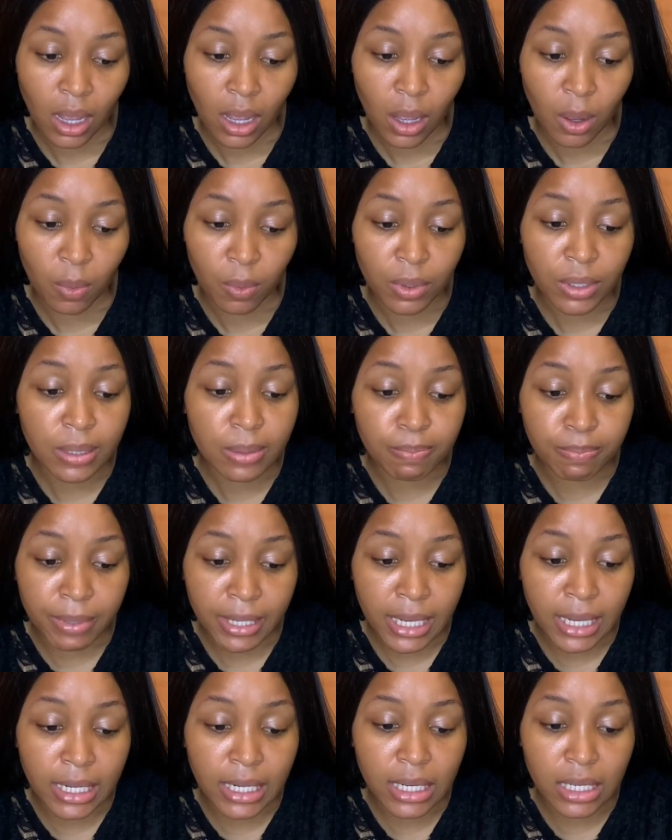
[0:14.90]
was
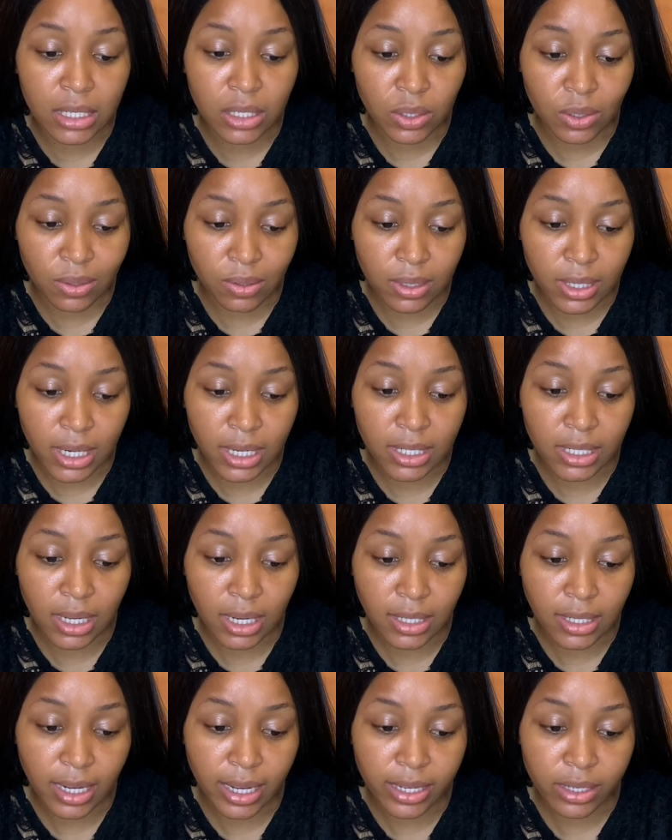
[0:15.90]
being a student
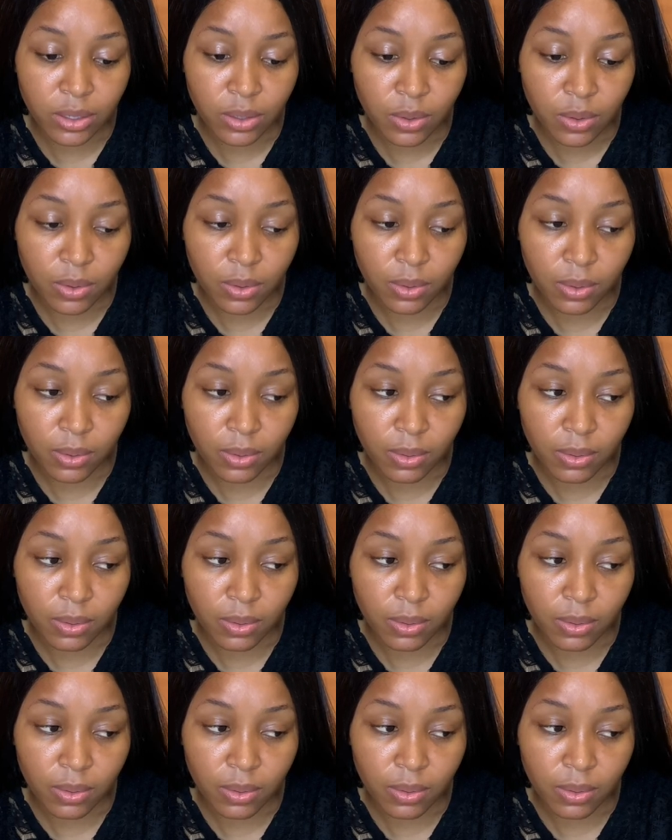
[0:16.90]
at that school.